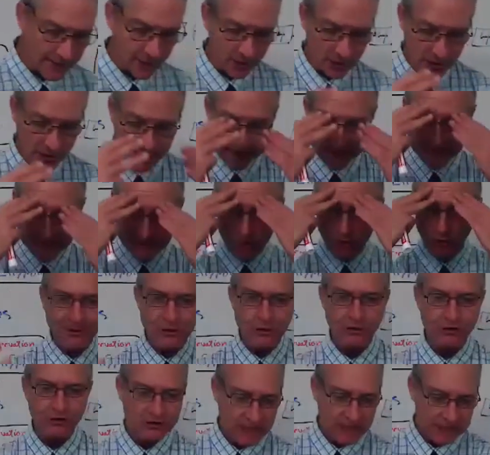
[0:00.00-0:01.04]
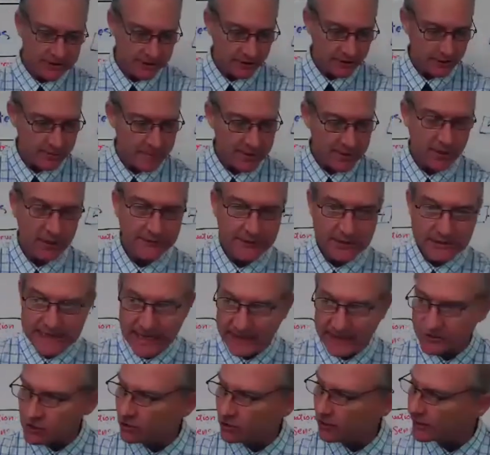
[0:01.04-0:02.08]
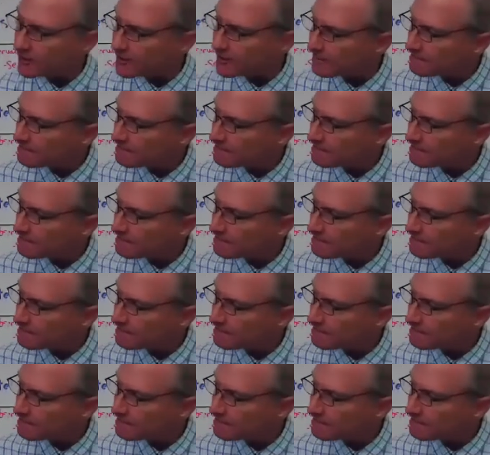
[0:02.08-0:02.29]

like, you're sitting there in the middle of a test going,